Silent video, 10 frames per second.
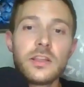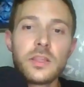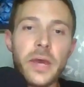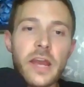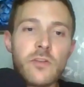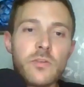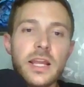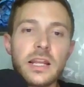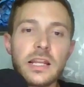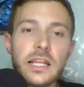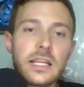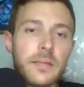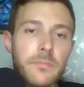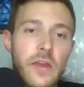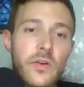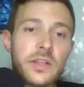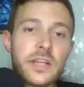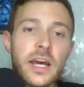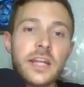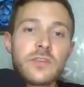the pair remained legally married
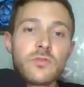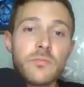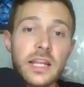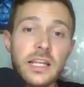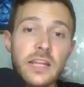and remained